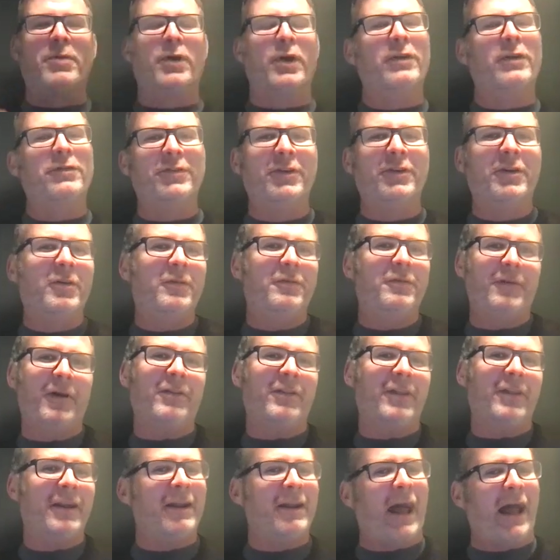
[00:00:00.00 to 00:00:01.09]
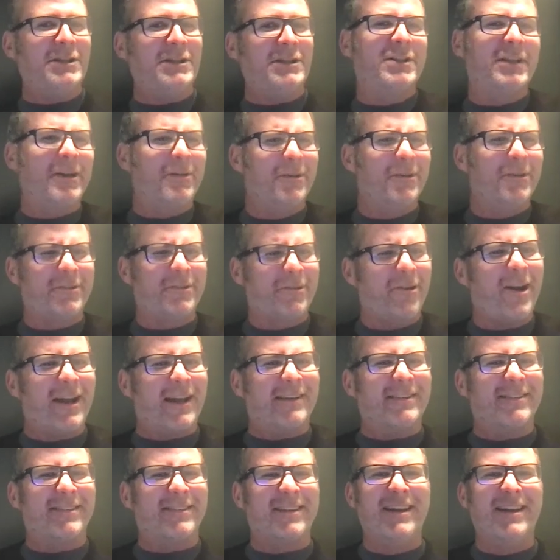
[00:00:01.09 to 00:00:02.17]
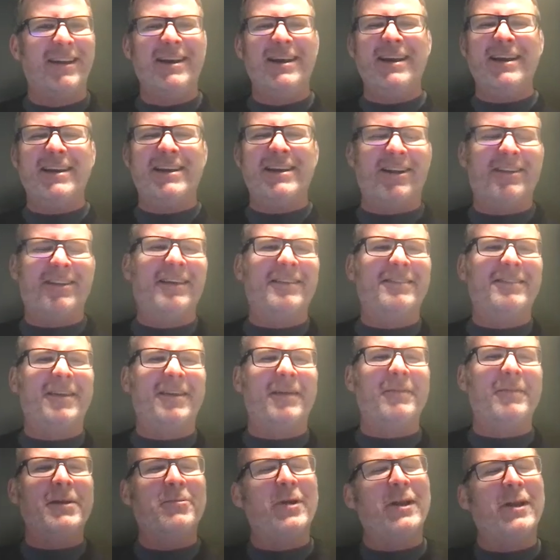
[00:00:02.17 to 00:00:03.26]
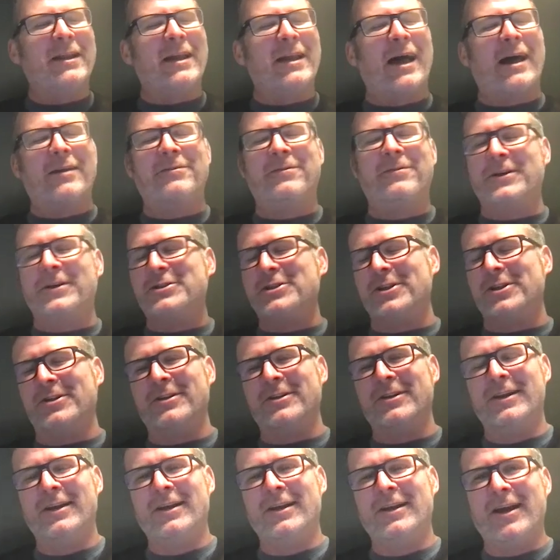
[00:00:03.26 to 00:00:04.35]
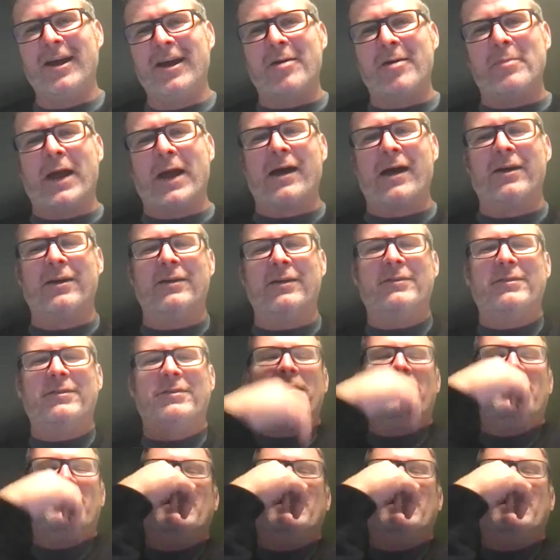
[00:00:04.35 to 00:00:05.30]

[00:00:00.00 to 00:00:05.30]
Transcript: person who felt that it was great. There's something really artificial about it.